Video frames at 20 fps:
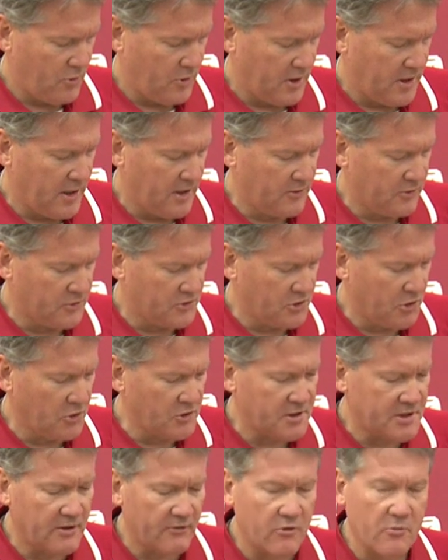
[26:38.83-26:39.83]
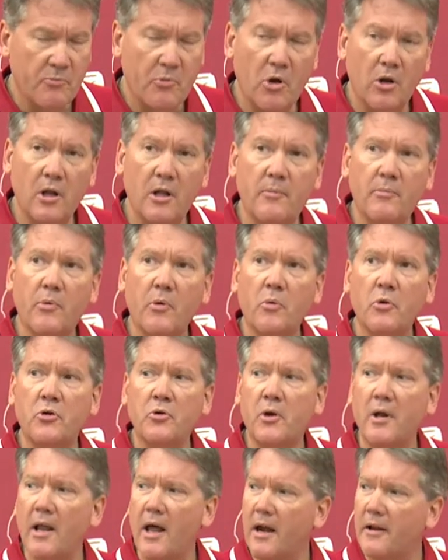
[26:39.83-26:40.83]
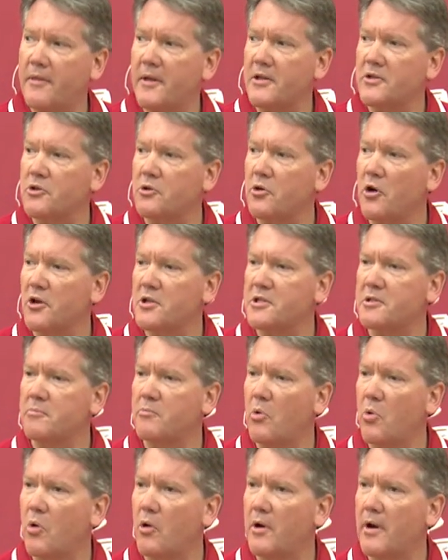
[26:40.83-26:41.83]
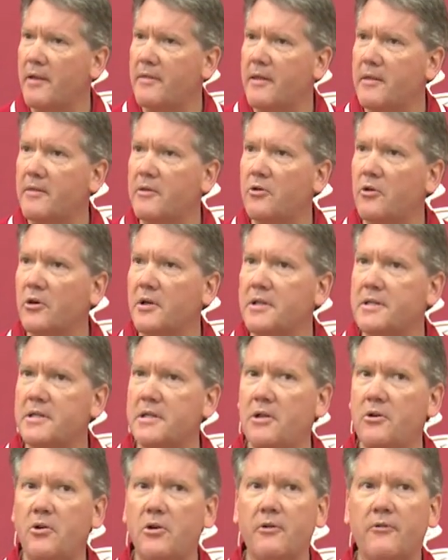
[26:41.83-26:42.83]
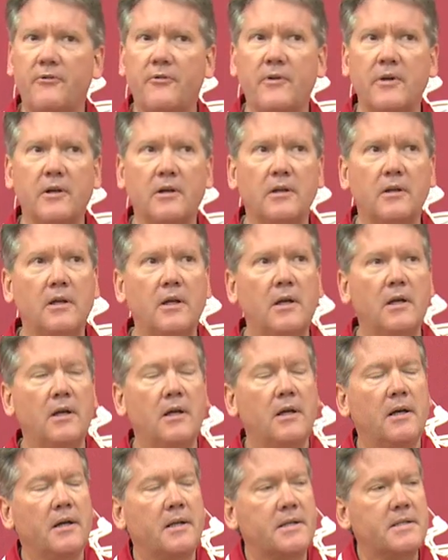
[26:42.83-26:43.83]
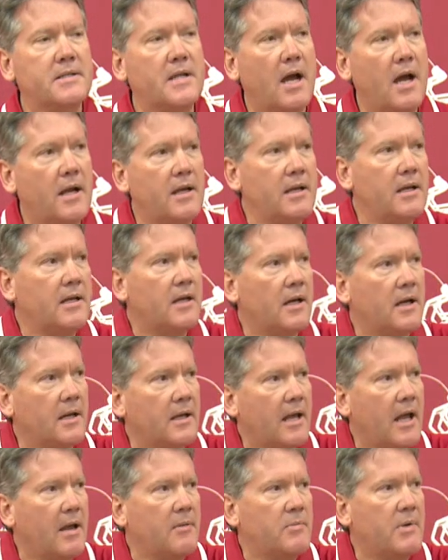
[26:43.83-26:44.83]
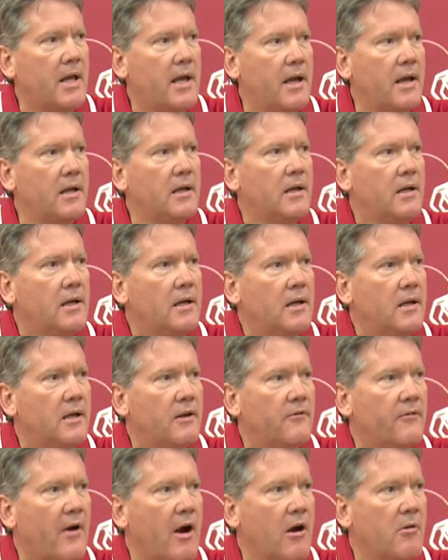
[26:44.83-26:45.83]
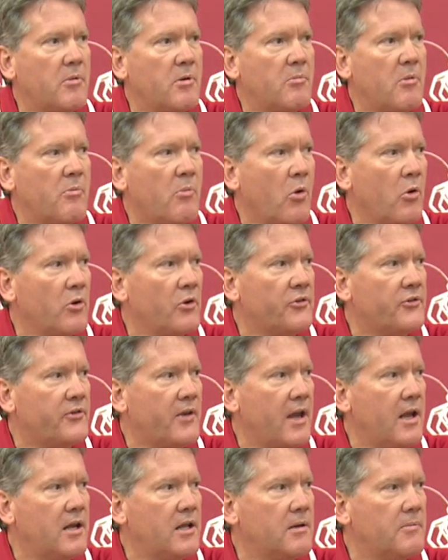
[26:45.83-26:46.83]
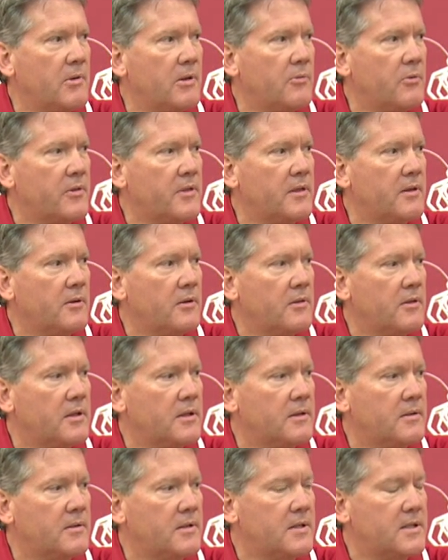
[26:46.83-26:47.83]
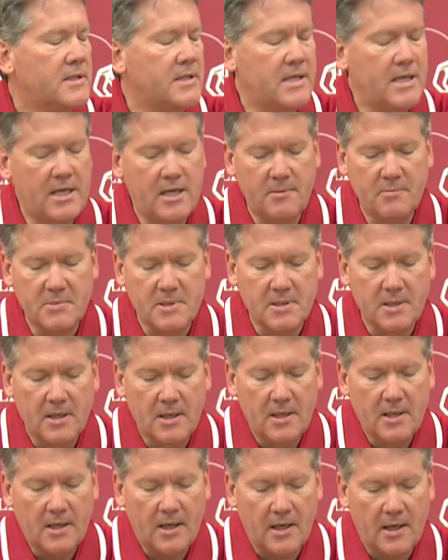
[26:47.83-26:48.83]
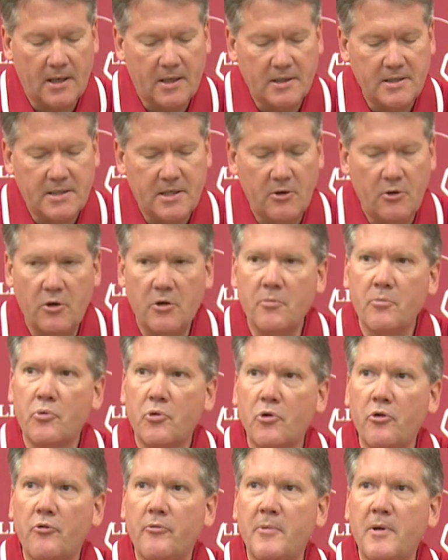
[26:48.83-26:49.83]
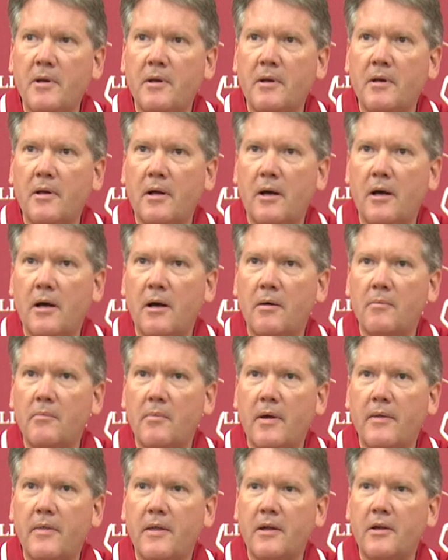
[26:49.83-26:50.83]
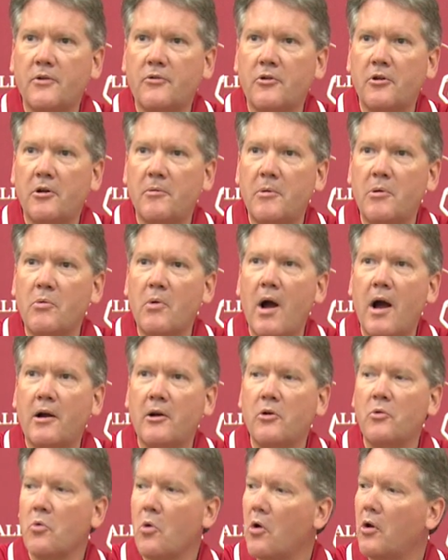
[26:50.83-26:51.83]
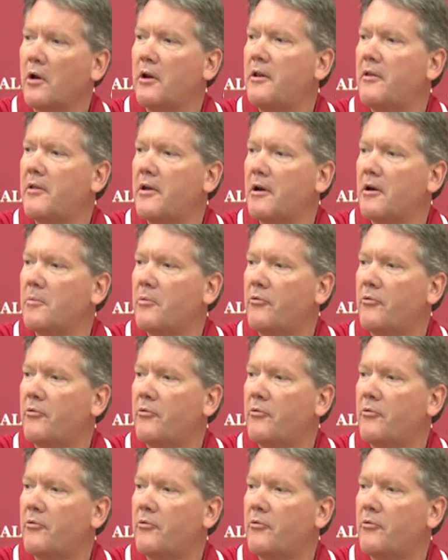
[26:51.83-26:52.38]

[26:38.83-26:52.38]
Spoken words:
Again, there's no silver bullet, but we're doing a lot of things across the board. And I think you'll continue to feel an exciting game day environment, Memorial Stadium, and with the team's continued improvement, I think it's going to be rocking and rolling in there.